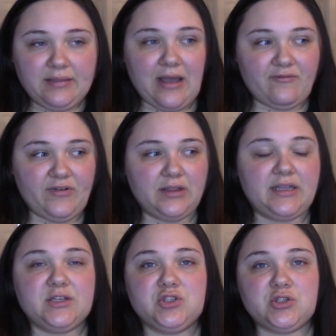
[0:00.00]
that
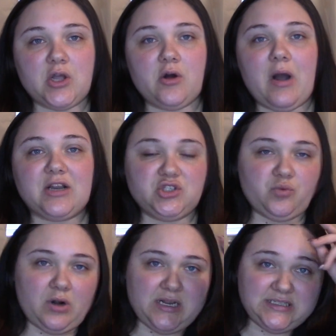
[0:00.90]
feeling, so I
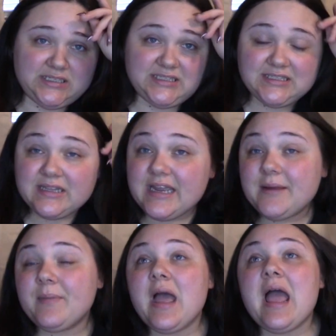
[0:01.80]
just wanted to
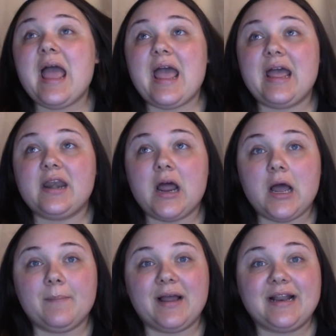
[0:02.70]
sleep. And
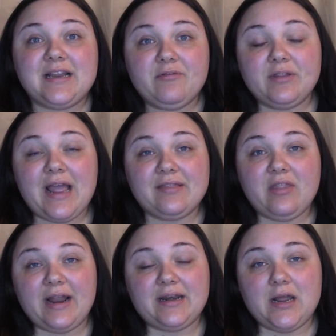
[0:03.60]
I definitely had
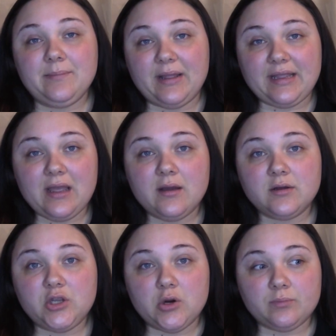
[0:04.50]
lined up like,
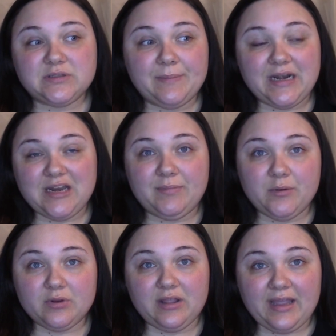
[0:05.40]
you know, somebody to
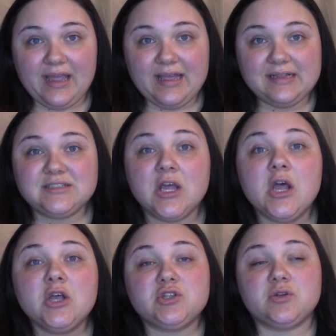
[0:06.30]
be with the kids
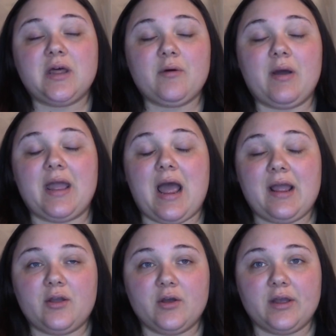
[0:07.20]
so that way
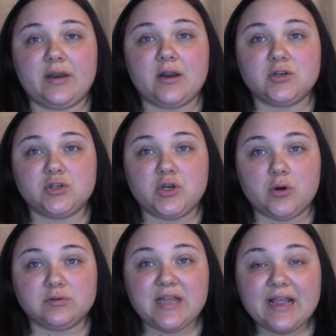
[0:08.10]
I could, you
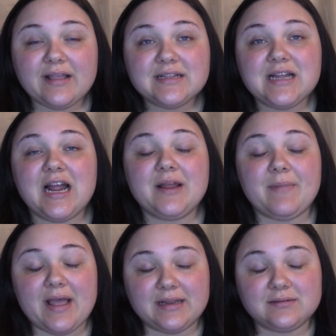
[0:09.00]
know, take that
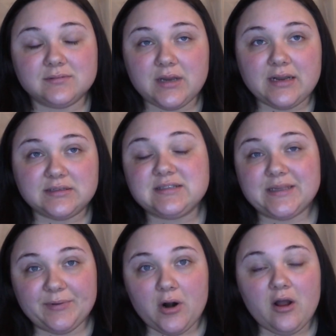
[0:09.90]
time and
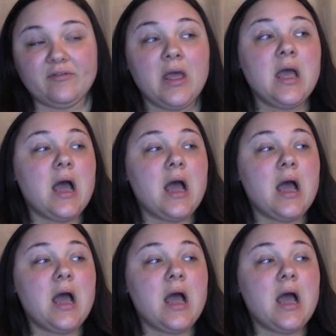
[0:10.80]
sleep it off.